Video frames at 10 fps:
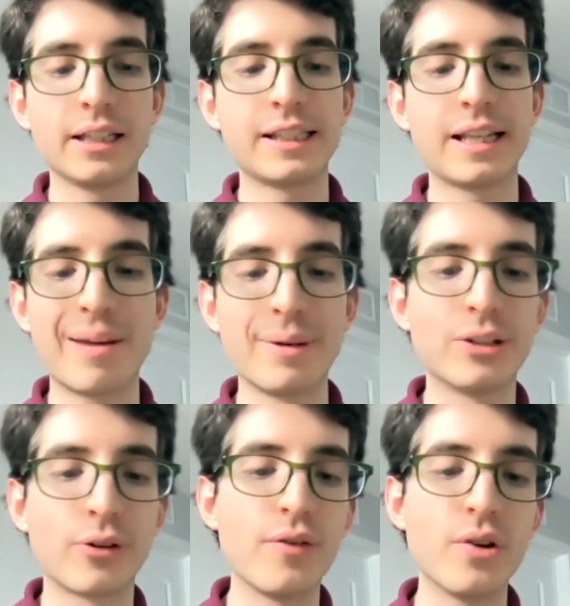Let's set up an
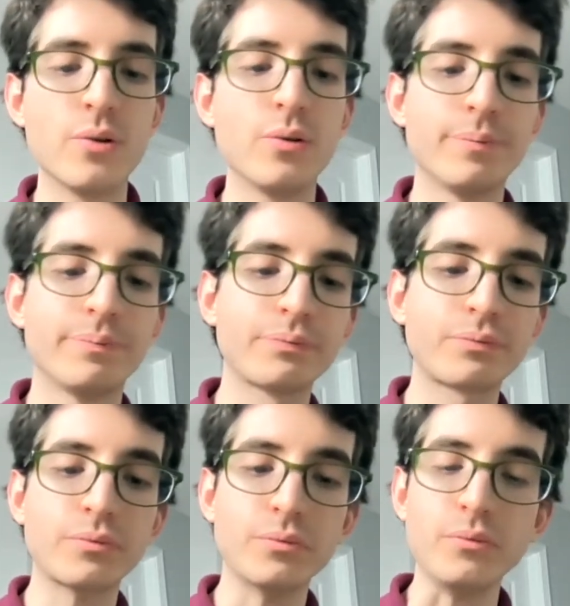interview."
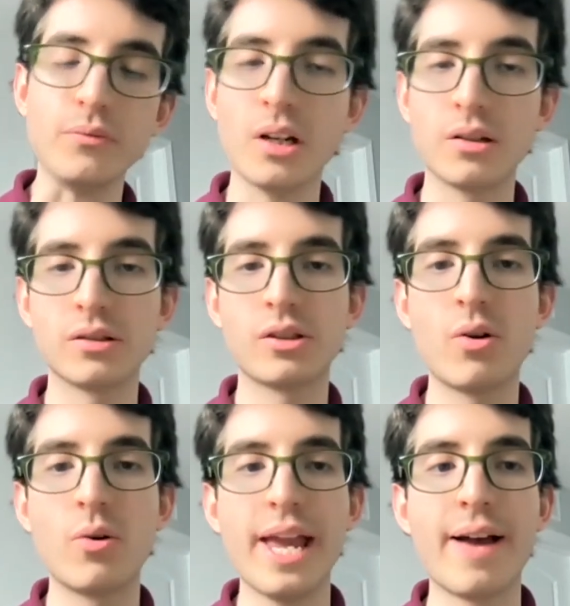
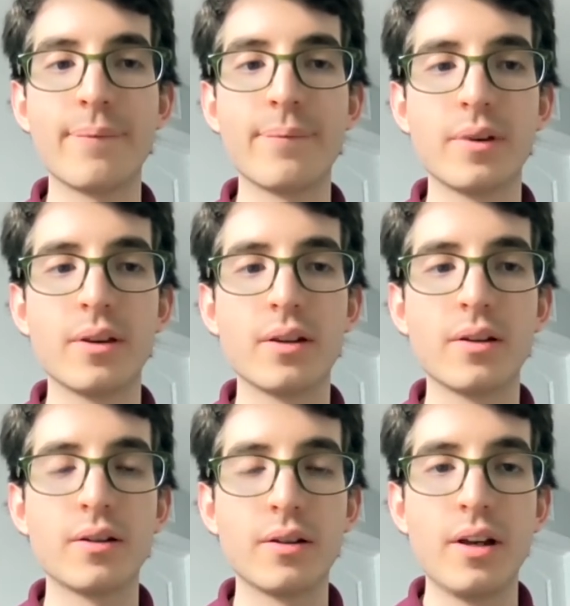So yeah.
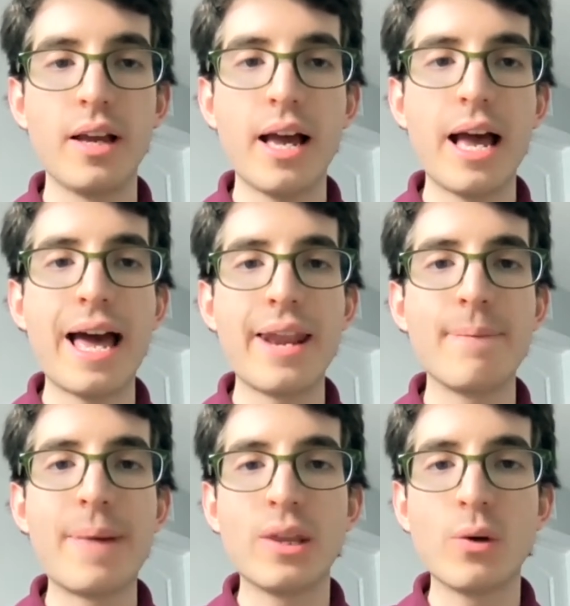
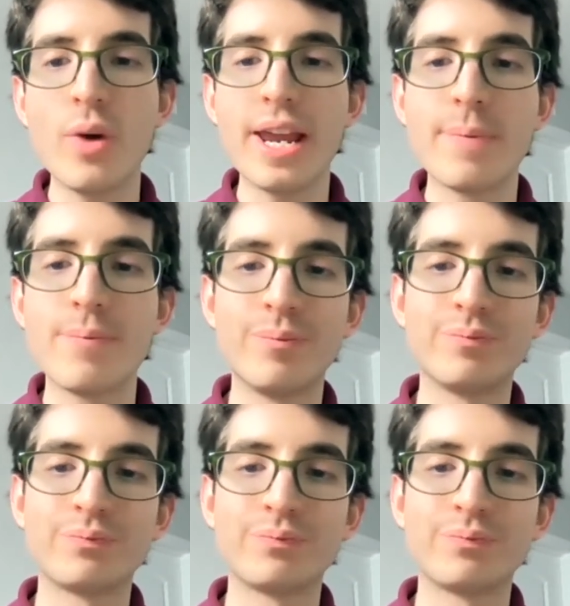And by the way,